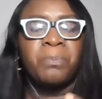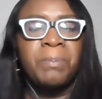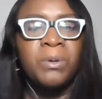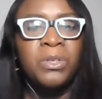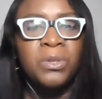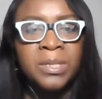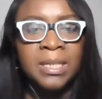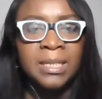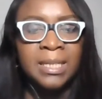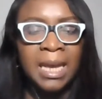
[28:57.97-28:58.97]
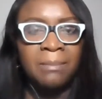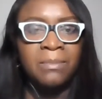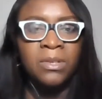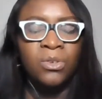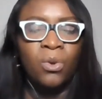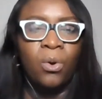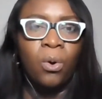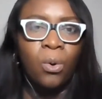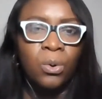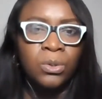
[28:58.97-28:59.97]
So people use the terms
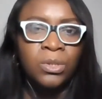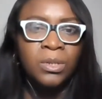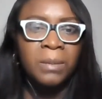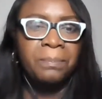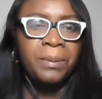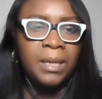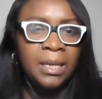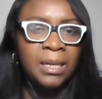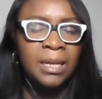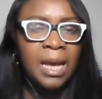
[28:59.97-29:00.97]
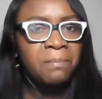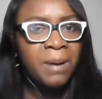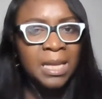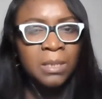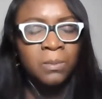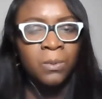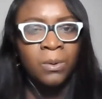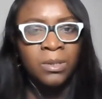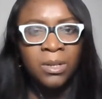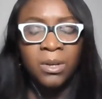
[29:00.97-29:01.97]
code, PIN, and
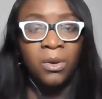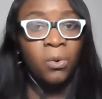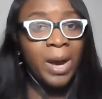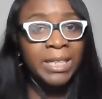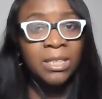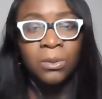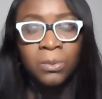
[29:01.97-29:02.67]
password quite